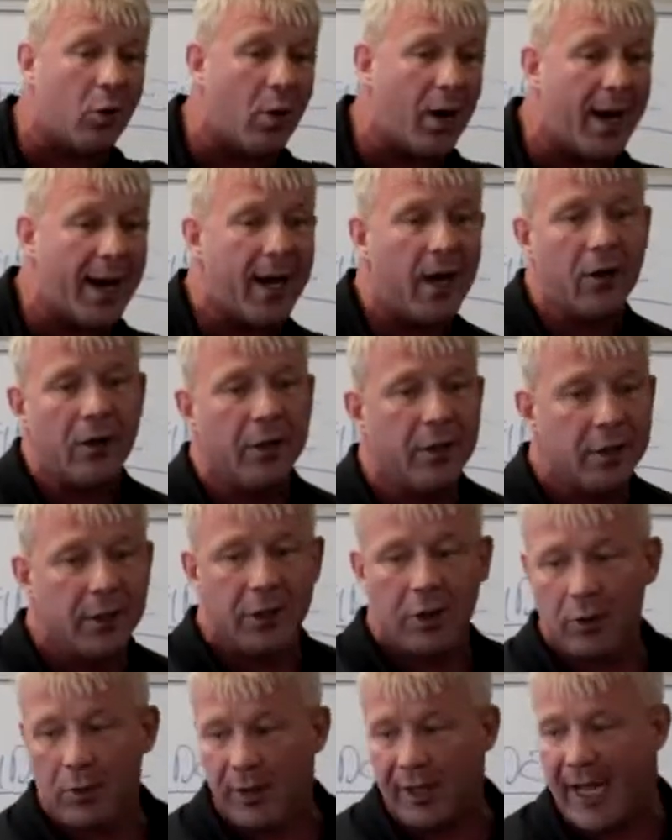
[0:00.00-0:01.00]
a while,
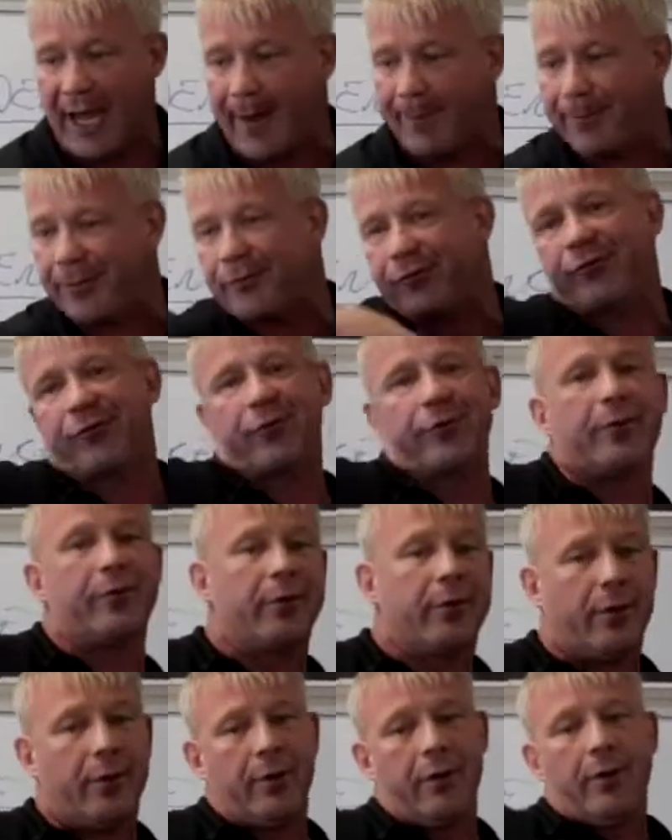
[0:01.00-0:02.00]
what happens?
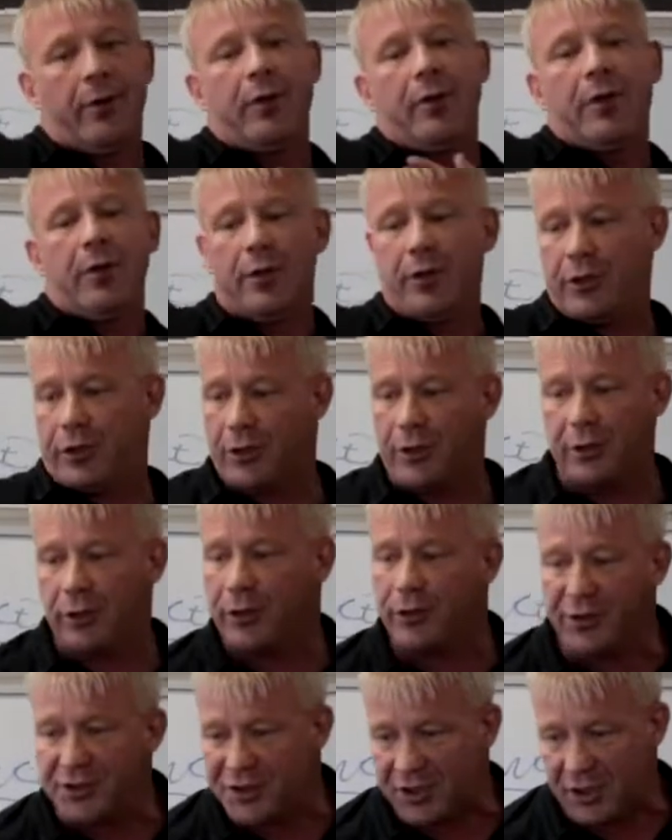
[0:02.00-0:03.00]
You're
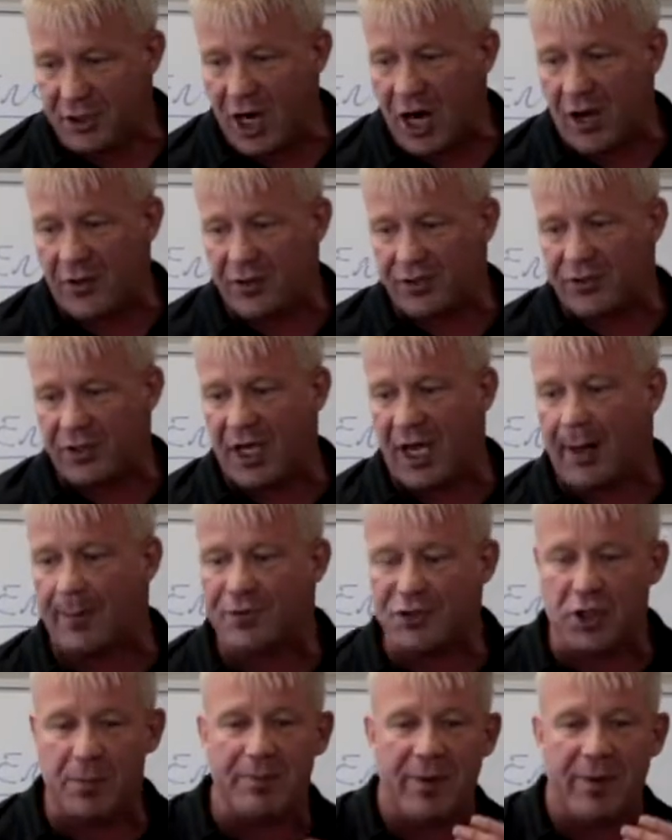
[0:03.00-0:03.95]
losing all the time.